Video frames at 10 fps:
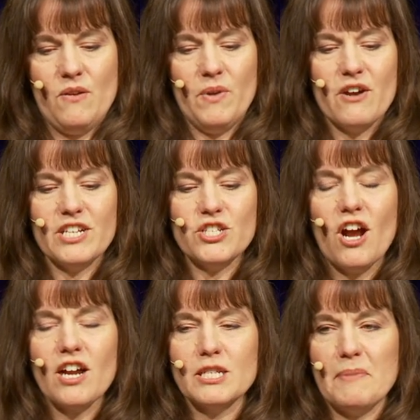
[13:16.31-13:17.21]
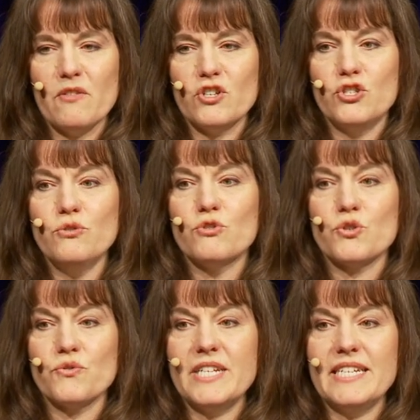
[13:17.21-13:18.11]
We already talked about the two
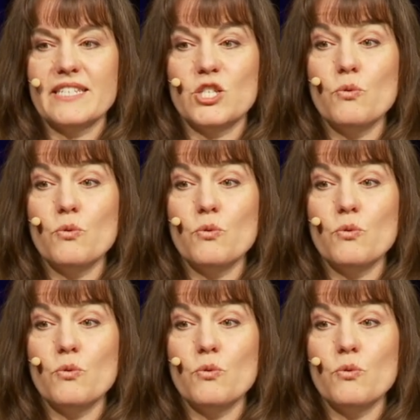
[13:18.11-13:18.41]
trees.